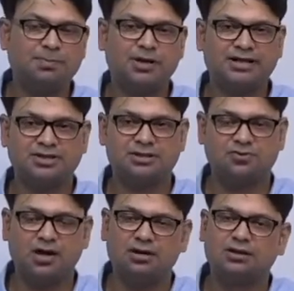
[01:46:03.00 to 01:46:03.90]
protections
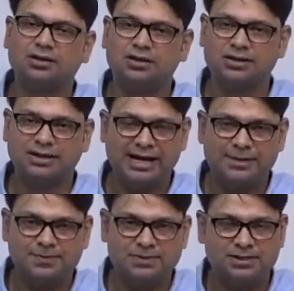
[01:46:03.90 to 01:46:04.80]
for
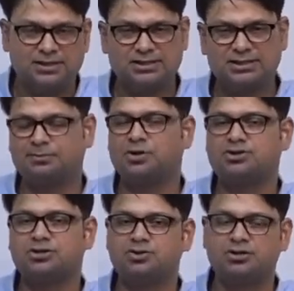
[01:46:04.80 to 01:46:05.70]
tribes, some
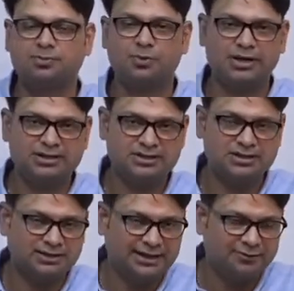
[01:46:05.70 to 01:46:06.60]
constitutional protections
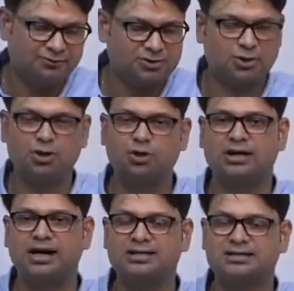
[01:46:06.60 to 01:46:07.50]
are there for scheduled
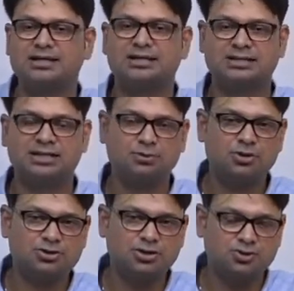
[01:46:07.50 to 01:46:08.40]
caste, some
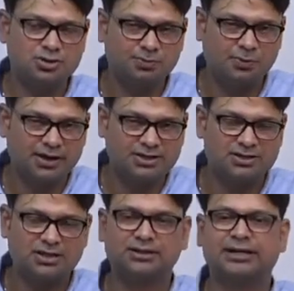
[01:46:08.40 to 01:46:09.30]
constitutional
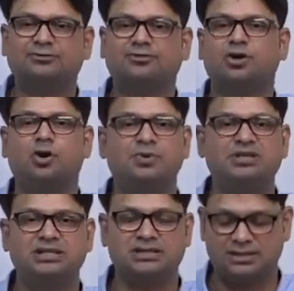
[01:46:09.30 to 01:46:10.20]
protections are there for
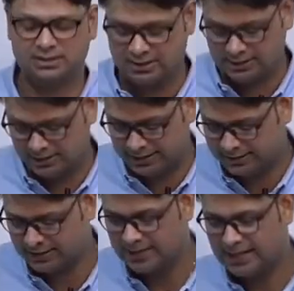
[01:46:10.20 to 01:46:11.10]
OBCs,
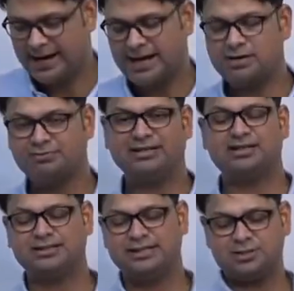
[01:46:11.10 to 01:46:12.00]
right? And
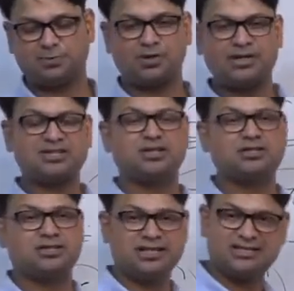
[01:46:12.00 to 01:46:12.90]
whether these
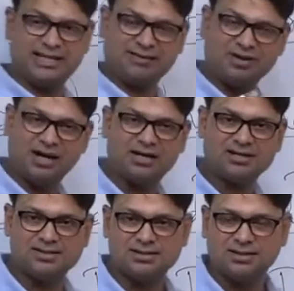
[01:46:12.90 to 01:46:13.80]
protections, these
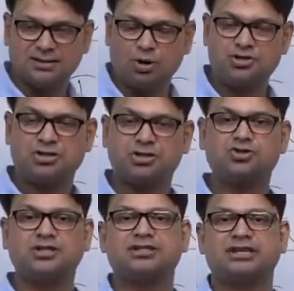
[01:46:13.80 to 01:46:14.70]
safeguards,
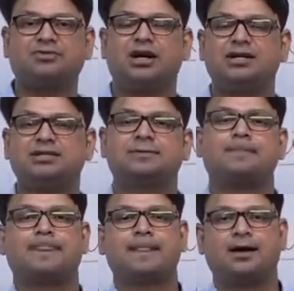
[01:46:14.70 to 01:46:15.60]
constitutional safeguards,
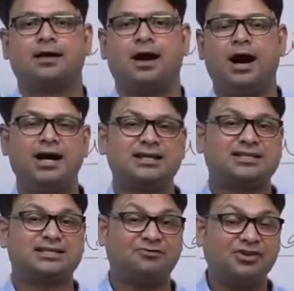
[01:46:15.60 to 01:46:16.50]
are
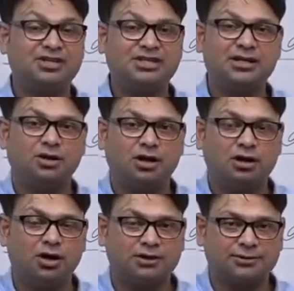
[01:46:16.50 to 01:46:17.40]
sufficient or
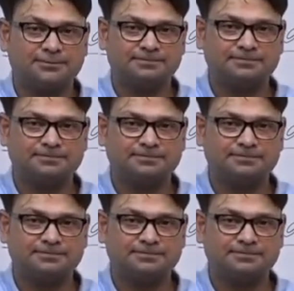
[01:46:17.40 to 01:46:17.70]
not.